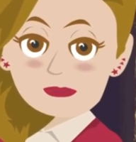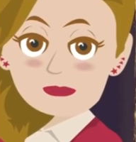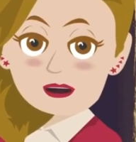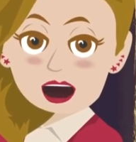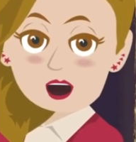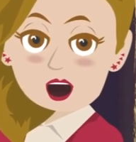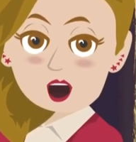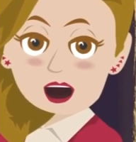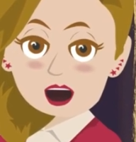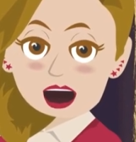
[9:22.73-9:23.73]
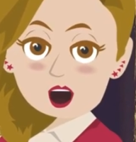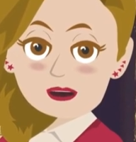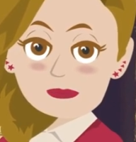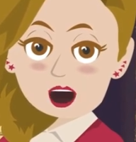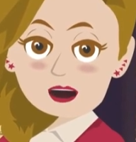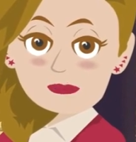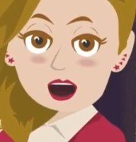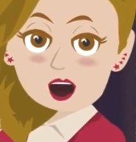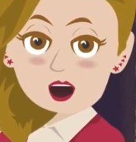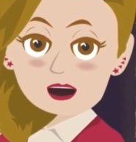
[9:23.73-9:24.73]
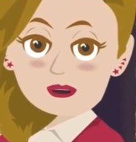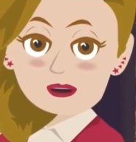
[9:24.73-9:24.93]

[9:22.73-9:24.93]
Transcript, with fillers: where you know for sure,